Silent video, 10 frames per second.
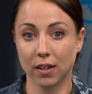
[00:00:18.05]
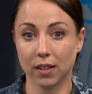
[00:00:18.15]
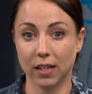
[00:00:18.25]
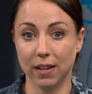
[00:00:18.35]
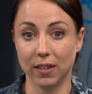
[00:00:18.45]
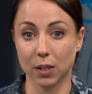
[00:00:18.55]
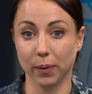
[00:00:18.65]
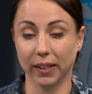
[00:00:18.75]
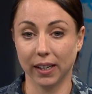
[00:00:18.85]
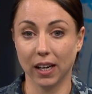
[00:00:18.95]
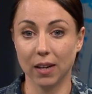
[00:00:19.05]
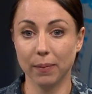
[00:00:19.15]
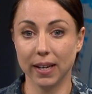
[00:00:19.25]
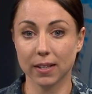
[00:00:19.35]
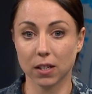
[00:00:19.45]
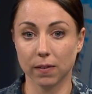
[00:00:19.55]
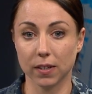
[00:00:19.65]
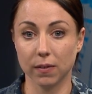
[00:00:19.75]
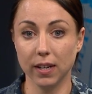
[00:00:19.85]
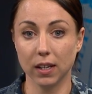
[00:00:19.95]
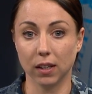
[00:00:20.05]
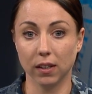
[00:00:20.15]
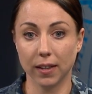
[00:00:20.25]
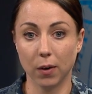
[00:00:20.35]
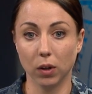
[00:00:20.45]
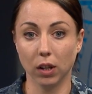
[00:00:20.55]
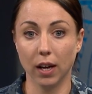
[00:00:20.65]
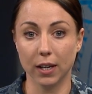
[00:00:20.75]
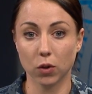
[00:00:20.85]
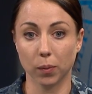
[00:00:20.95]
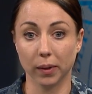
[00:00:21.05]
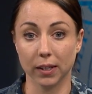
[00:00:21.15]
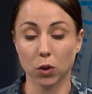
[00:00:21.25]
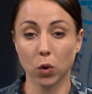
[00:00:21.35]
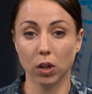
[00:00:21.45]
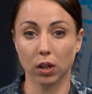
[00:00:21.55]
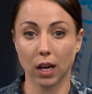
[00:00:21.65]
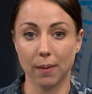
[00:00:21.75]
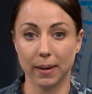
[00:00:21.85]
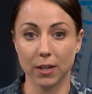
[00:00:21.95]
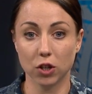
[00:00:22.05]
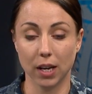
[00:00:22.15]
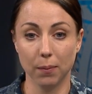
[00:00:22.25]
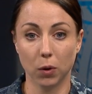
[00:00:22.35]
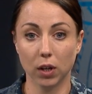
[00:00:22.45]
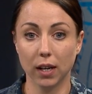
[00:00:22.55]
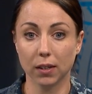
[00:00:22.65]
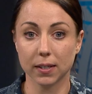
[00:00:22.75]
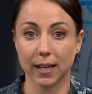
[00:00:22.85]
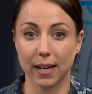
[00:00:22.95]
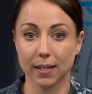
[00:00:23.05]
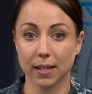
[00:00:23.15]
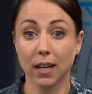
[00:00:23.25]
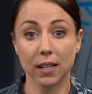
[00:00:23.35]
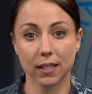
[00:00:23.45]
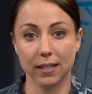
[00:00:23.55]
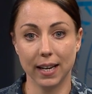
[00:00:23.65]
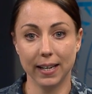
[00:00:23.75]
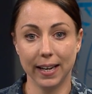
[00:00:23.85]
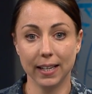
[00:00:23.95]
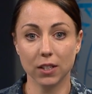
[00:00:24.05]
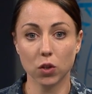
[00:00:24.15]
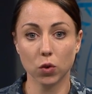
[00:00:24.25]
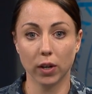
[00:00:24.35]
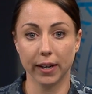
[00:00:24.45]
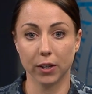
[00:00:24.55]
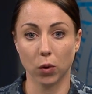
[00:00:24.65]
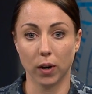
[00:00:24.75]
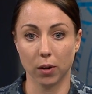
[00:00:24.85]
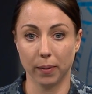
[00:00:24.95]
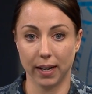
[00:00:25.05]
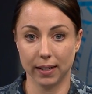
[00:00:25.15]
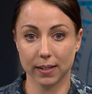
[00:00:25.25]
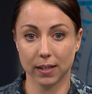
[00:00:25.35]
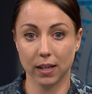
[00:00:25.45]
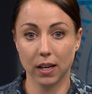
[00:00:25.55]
The Navy is building an unmanned surface vehicle that will launch from a littoral combat ship, or LCS, to detonate and destroy underwater mines.